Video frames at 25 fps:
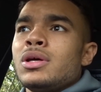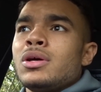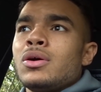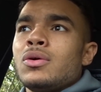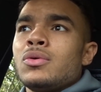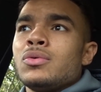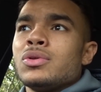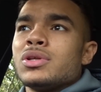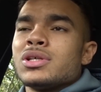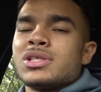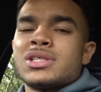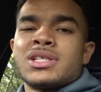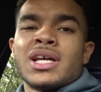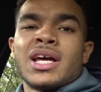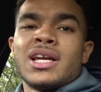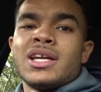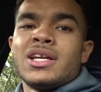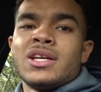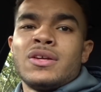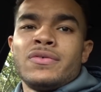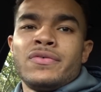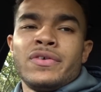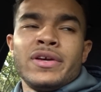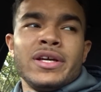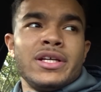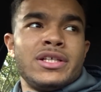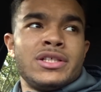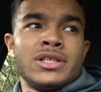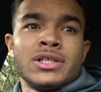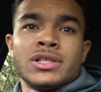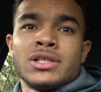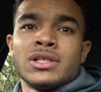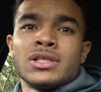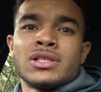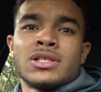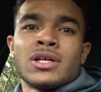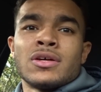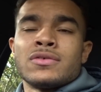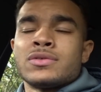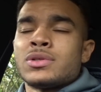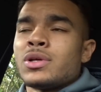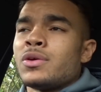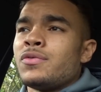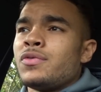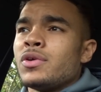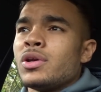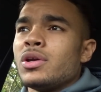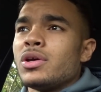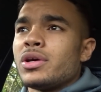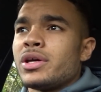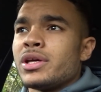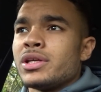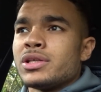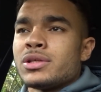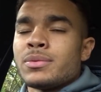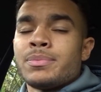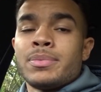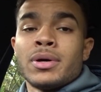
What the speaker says: all the standard features and stuff. So if you're looking to